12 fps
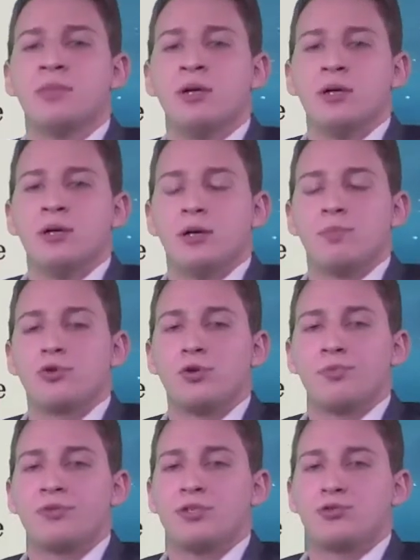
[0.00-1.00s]
appropriate
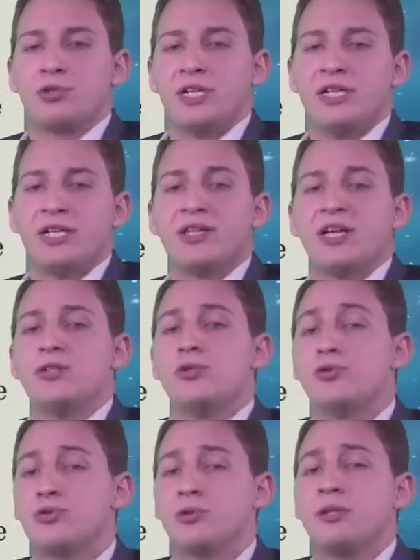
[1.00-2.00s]
training, that
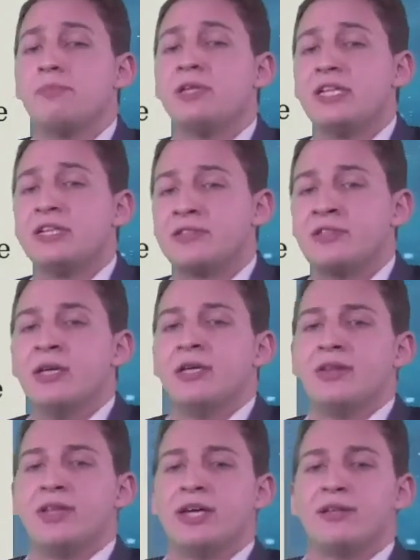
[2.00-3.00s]
usually means
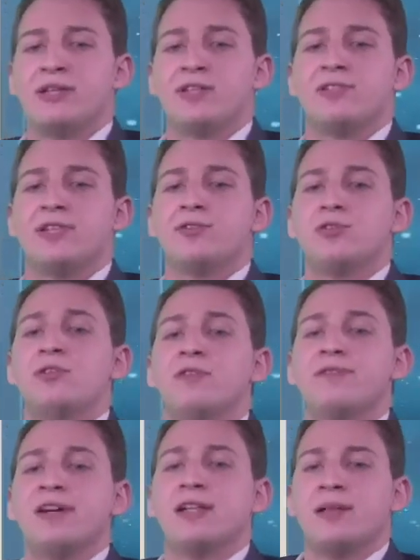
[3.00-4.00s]
that they tend to
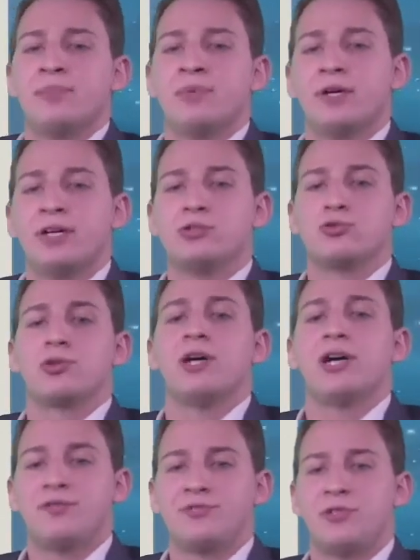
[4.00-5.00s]
develop a drive to
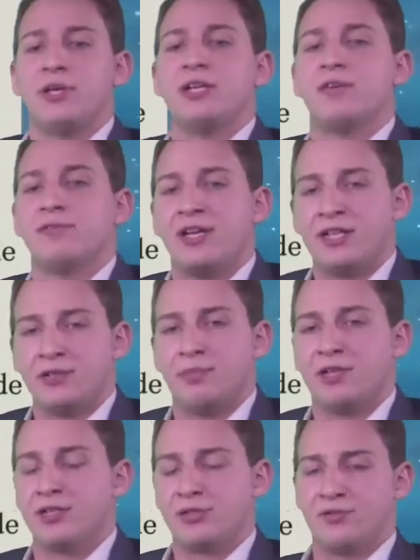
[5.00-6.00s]
innovate because
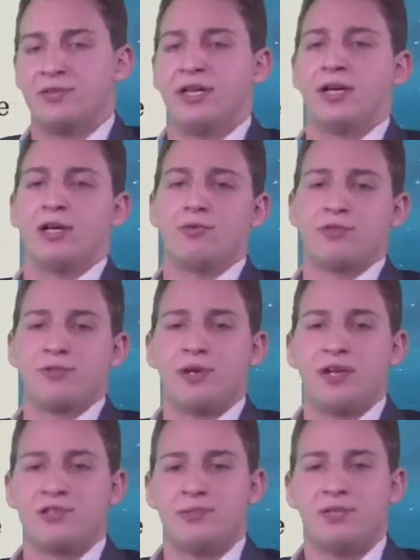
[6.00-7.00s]
of that
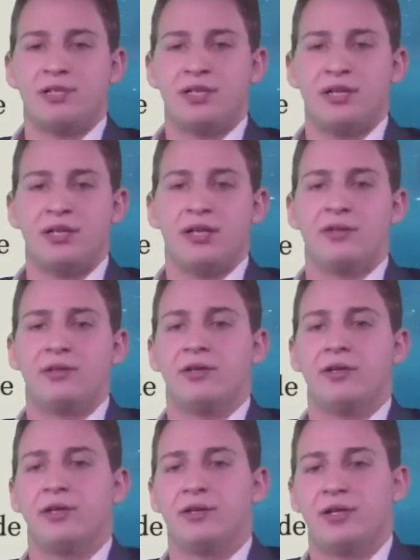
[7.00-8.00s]
responsibility that
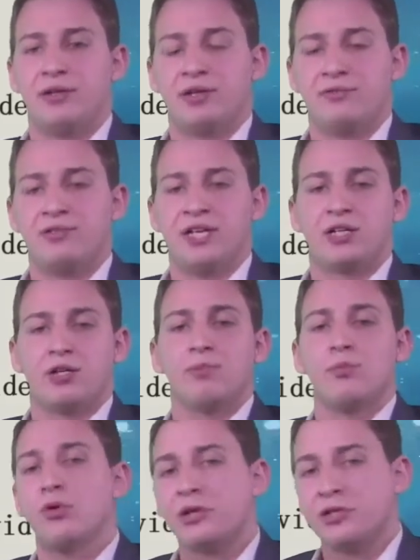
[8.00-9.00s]
they've taken on board.